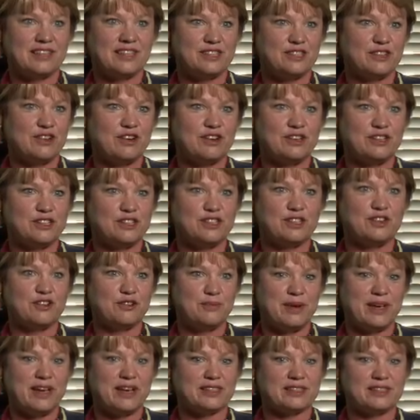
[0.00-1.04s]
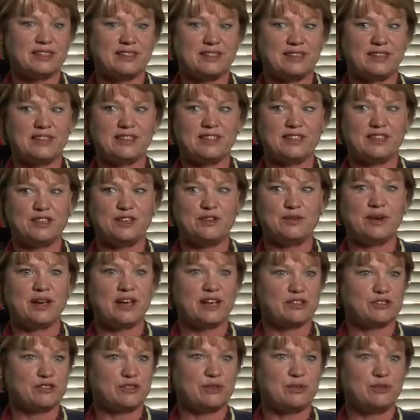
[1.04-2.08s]
It's hard to go back to think that you
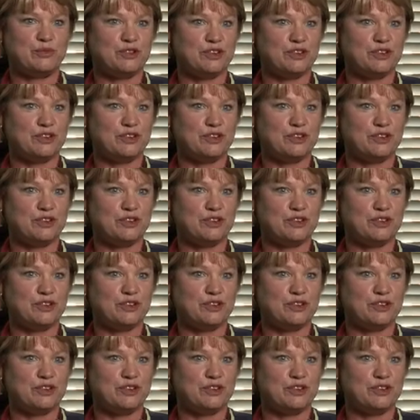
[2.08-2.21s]
actually